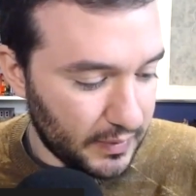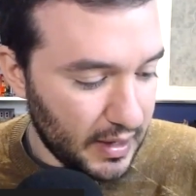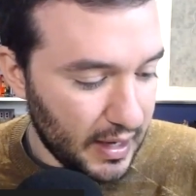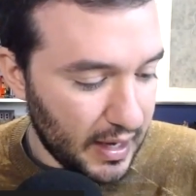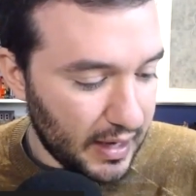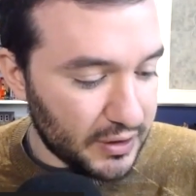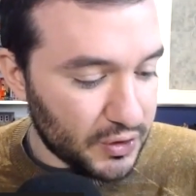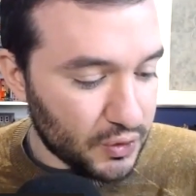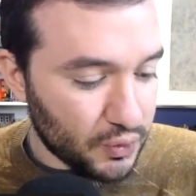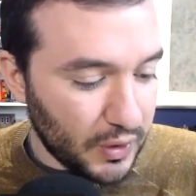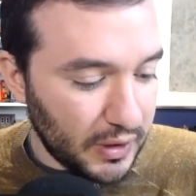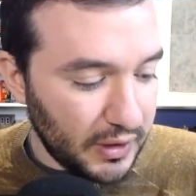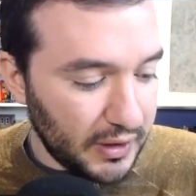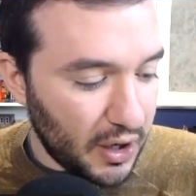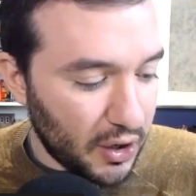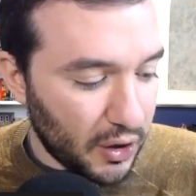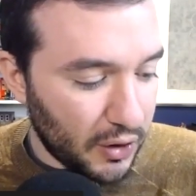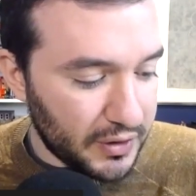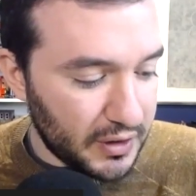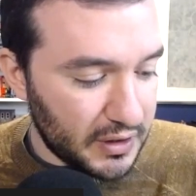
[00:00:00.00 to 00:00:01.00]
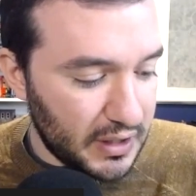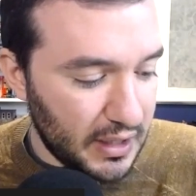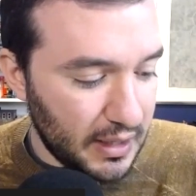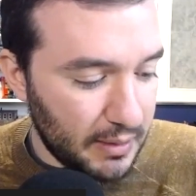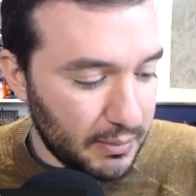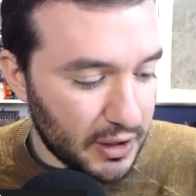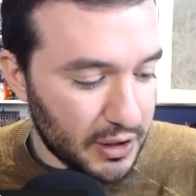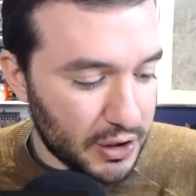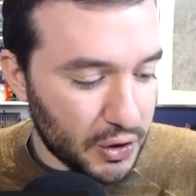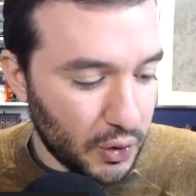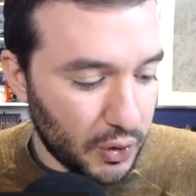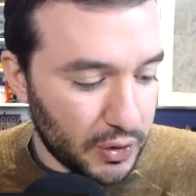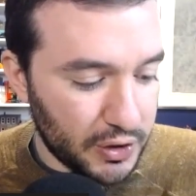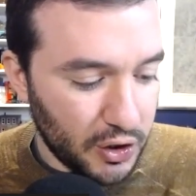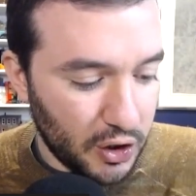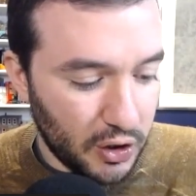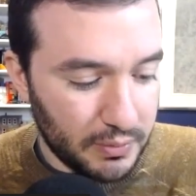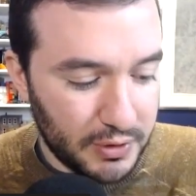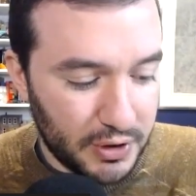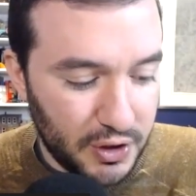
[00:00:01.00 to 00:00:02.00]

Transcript: And has really hurt the team in the short term.